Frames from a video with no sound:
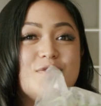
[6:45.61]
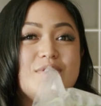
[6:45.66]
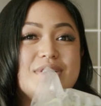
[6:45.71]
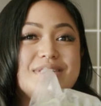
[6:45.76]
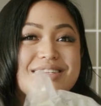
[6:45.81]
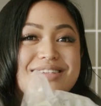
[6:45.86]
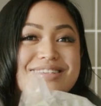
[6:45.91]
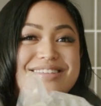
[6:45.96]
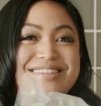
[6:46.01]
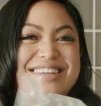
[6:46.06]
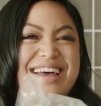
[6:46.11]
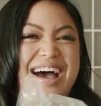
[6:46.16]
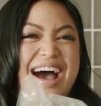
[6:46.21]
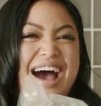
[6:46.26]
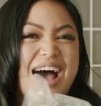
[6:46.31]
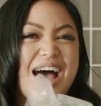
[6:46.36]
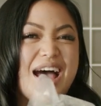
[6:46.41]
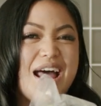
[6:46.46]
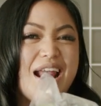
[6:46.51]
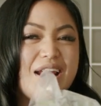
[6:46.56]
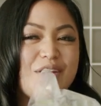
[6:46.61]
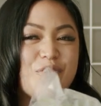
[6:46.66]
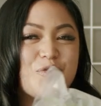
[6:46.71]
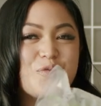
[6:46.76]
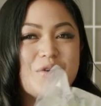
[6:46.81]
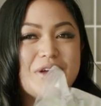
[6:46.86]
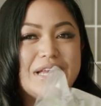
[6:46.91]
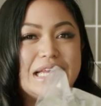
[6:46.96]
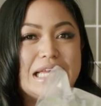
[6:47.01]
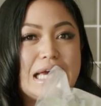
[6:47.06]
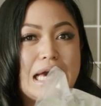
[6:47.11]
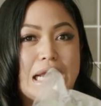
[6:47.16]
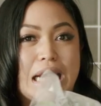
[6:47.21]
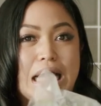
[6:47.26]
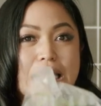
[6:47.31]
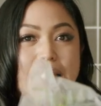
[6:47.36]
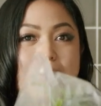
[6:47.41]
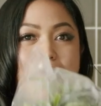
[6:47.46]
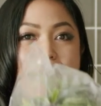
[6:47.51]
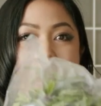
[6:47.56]
So this is not really an
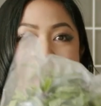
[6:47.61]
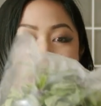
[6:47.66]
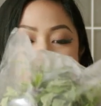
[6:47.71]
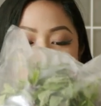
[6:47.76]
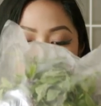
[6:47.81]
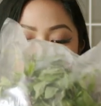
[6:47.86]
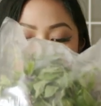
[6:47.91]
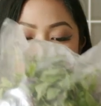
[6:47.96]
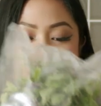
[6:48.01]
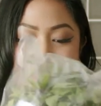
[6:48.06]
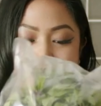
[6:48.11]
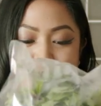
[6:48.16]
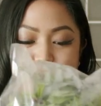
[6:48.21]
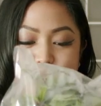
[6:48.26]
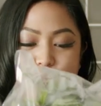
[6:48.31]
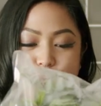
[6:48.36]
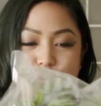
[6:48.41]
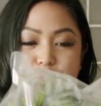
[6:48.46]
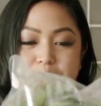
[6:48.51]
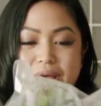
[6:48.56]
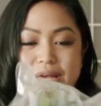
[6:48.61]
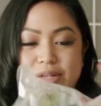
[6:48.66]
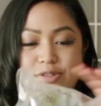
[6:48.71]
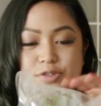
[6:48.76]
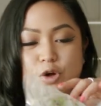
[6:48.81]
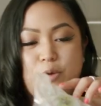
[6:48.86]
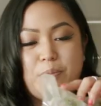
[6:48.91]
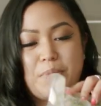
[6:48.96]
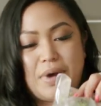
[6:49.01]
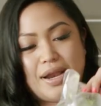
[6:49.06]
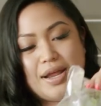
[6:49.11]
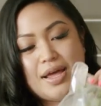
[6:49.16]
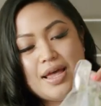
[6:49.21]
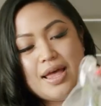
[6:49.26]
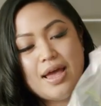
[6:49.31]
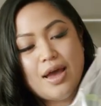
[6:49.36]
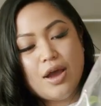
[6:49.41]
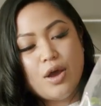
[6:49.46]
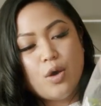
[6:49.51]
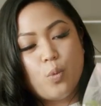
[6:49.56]
alive in-root basil, but
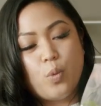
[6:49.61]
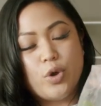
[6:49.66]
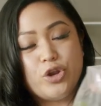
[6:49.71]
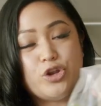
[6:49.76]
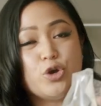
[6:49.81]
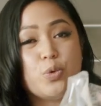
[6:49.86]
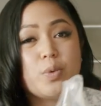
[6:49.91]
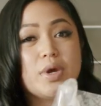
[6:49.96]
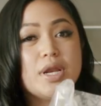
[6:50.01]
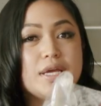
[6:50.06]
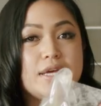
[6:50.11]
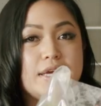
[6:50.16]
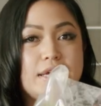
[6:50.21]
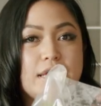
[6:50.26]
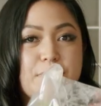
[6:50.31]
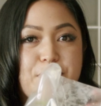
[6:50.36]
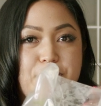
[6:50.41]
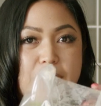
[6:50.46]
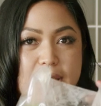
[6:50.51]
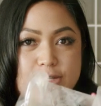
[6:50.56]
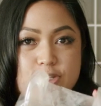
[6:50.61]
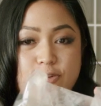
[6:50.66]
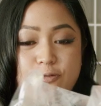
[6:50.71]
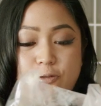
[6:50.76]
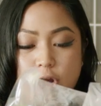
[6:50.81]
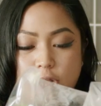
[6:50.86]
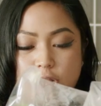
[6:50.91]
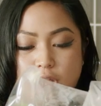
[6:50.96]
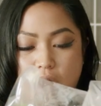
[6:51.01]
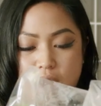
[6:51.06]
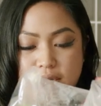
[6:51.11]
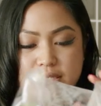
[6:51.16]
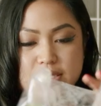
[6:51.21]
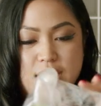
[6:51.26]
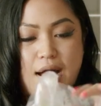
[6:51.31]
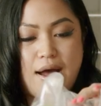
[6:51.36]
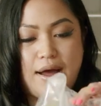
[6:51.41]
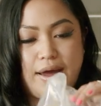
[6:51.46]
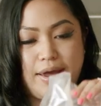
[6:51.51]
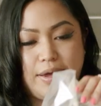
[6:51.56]
when you wanna keep basil for a long
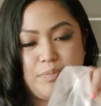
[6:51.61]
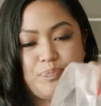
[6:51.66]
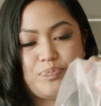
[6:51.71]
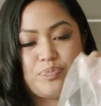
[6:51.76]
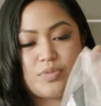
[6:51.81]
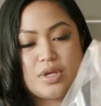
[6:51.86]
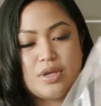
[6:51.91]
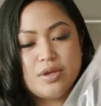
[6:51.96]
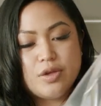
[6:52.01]
time,